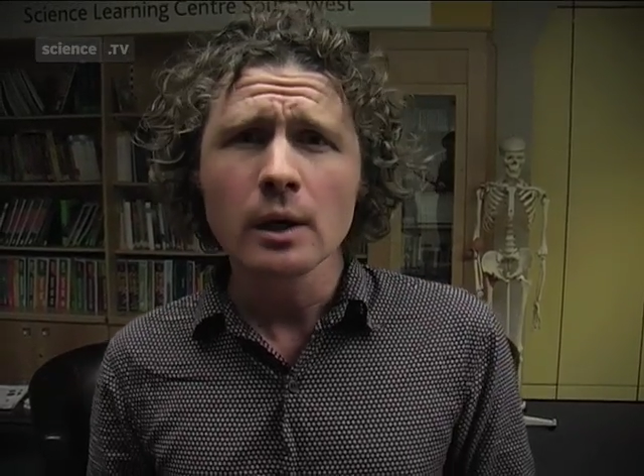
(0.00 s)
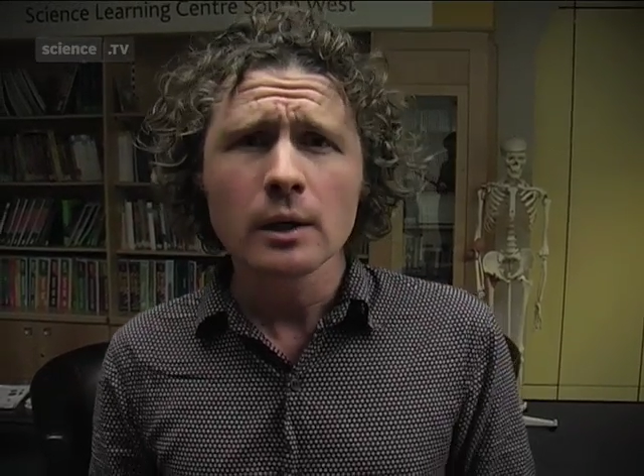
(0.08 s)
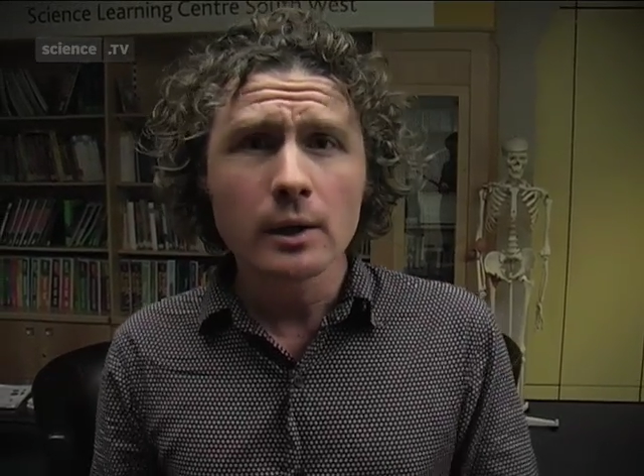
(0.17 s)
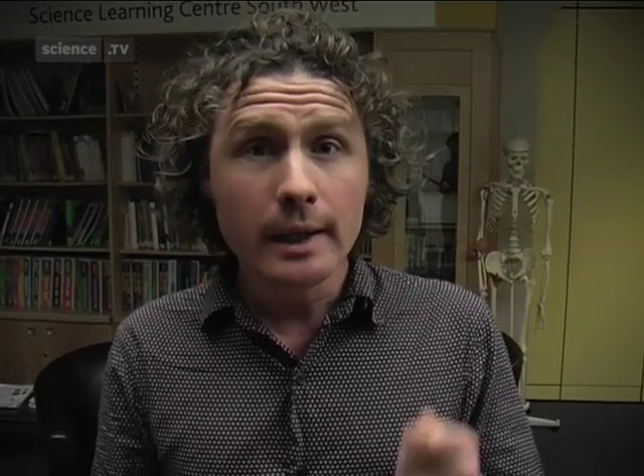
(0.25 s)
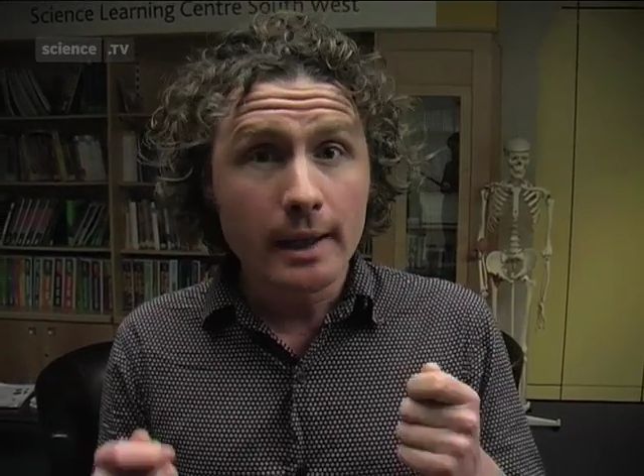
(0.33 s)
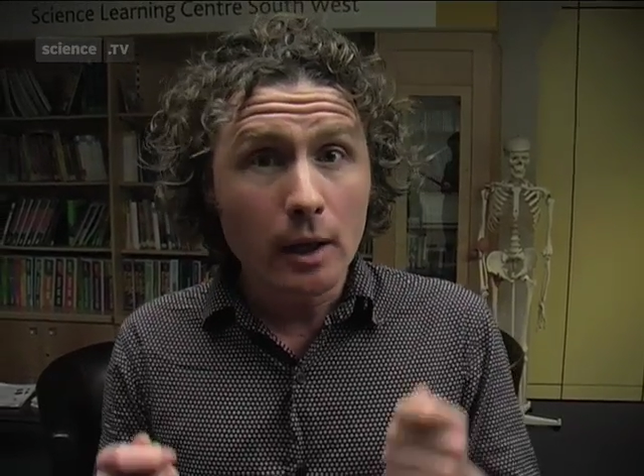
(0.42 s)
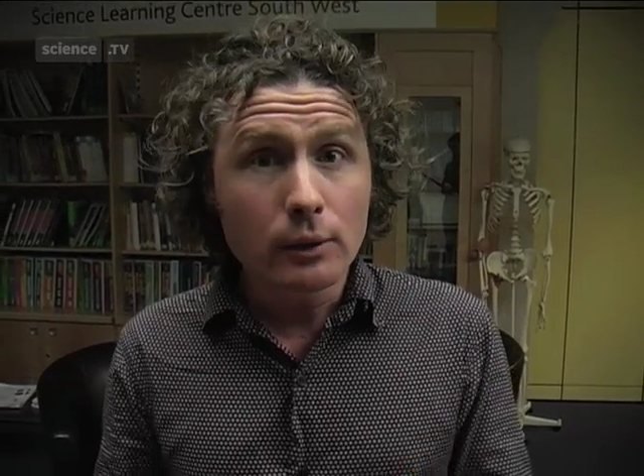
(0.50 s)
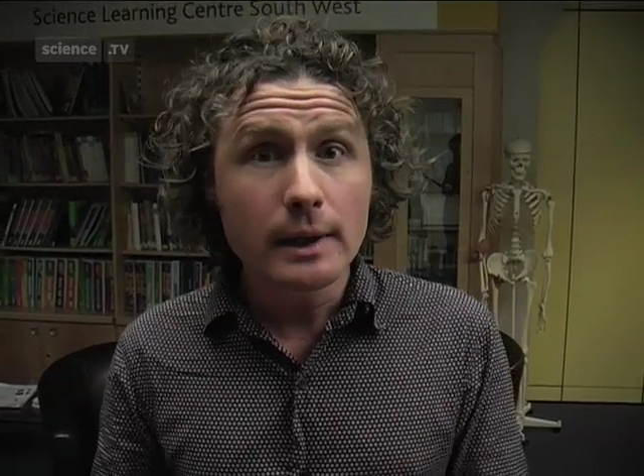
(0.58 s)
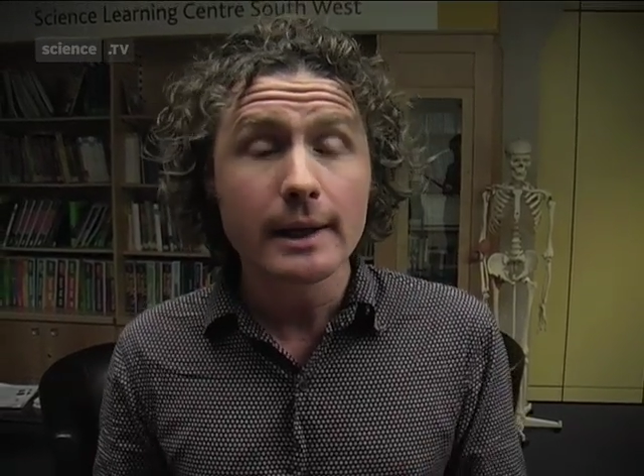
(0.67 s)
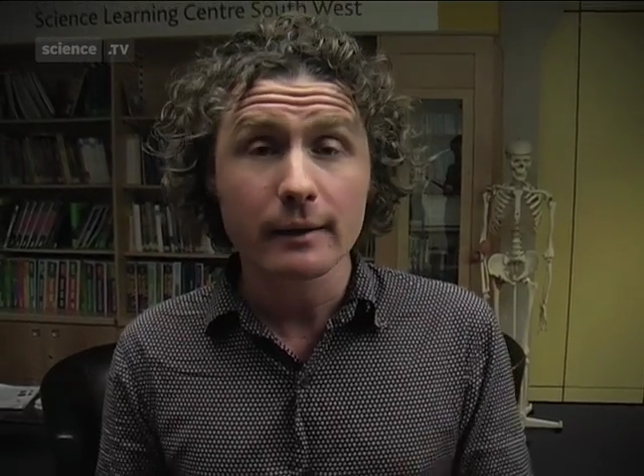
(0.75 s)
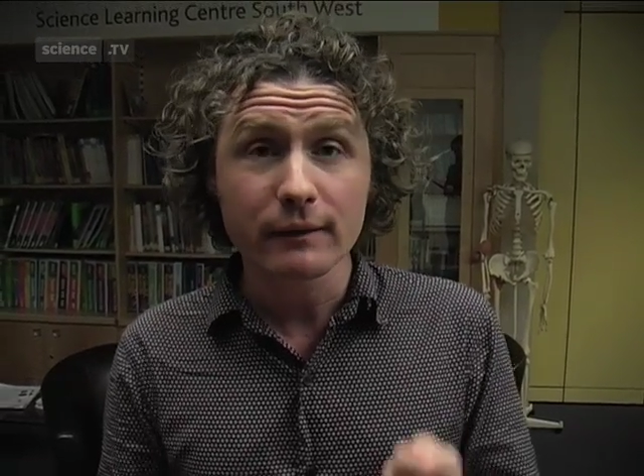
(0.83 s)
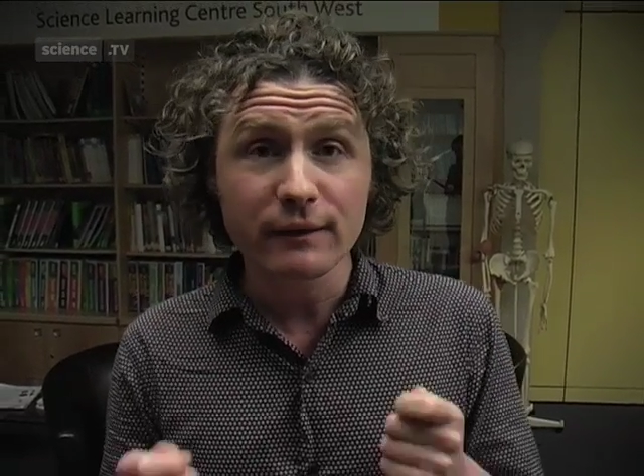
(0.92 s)
looking
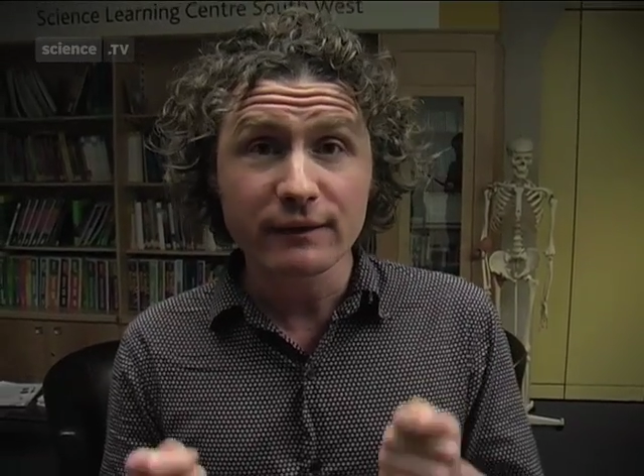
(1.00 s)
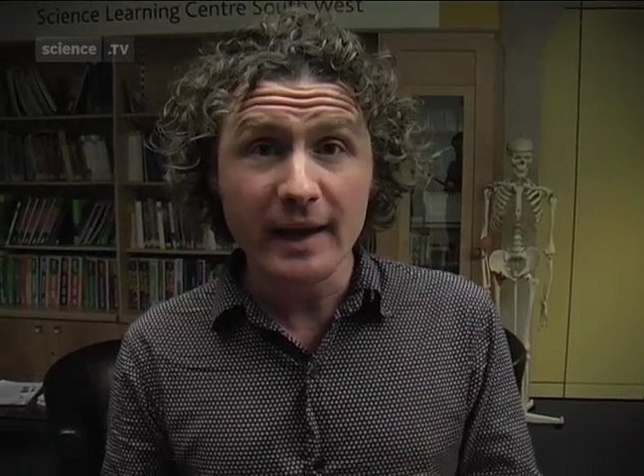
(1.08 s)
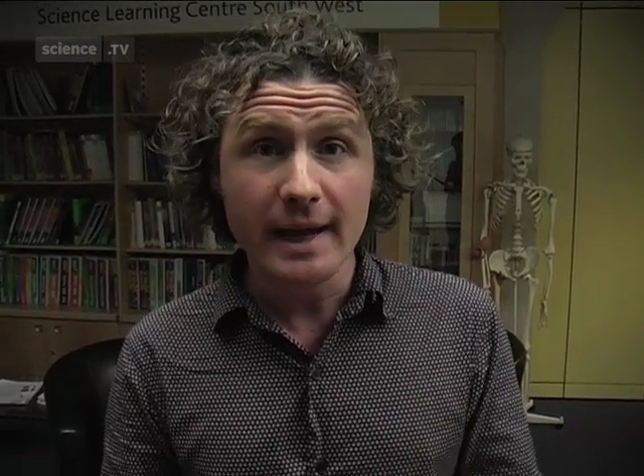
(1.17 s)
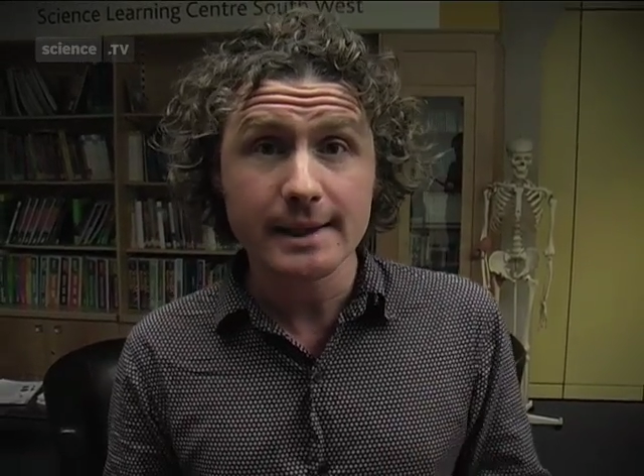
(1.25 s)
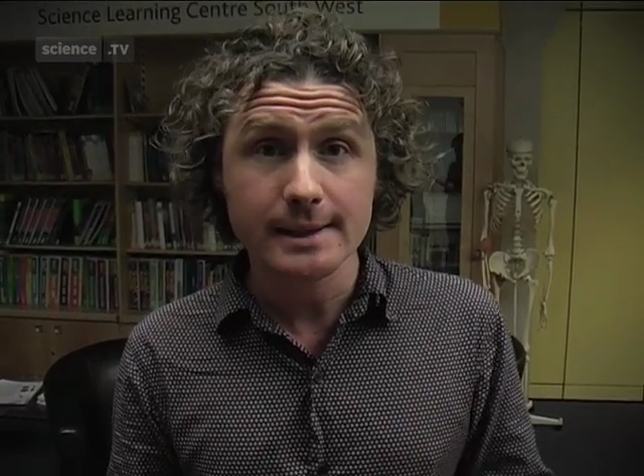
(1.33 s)
only at the fair